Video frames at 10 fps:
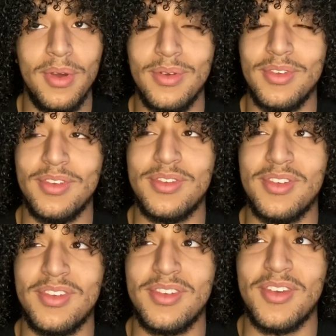
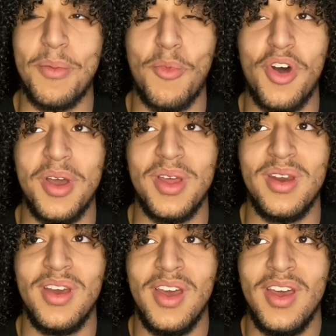
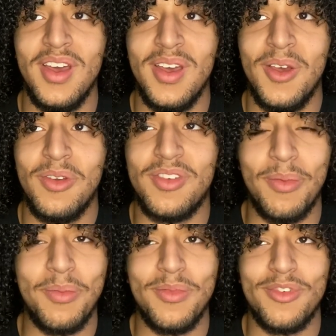someone
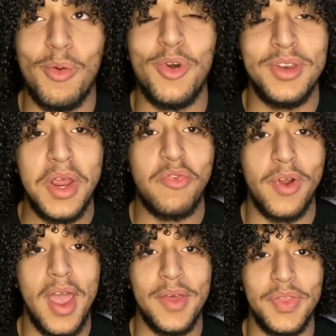
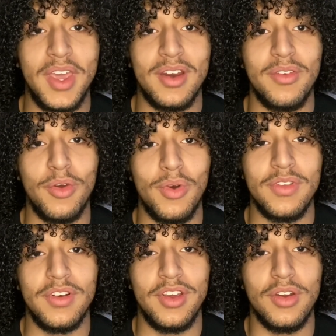different at the end of the
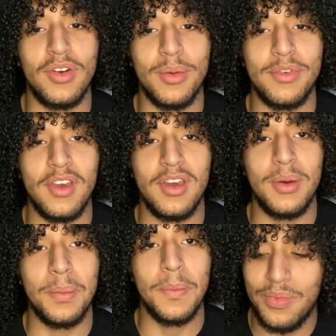winter, you know what I'm
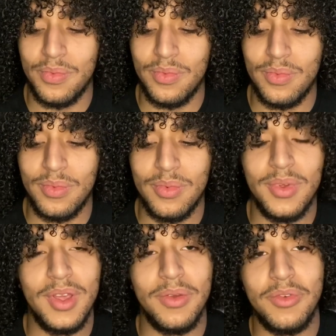saying?
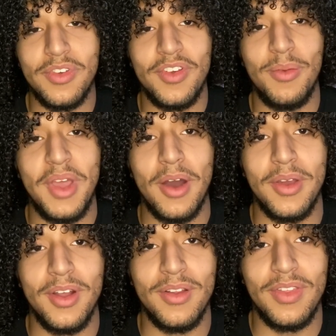Just hear me out
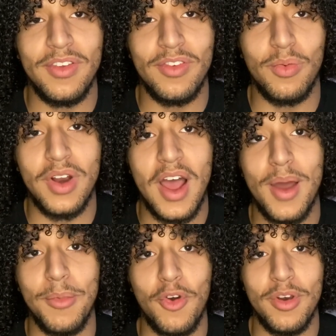here. This is what
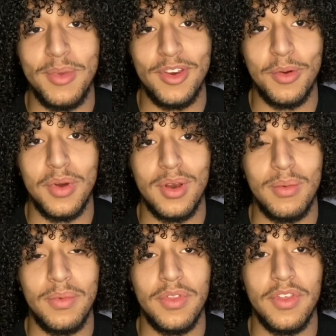I'm going to be
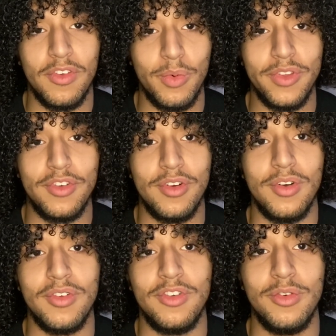doing this
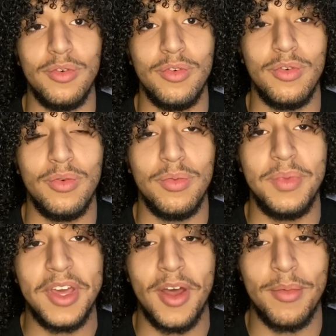winter to
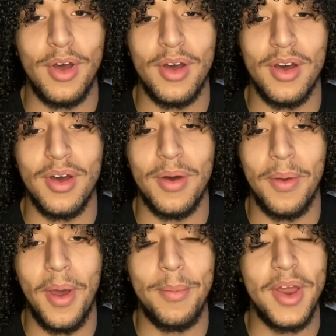become
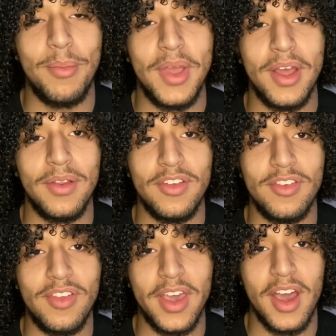a better man. This
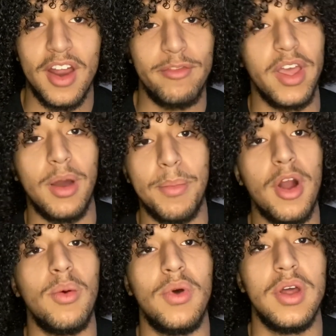is like kind of like a
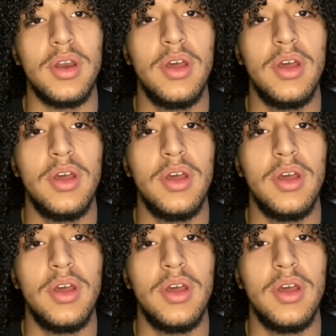part one.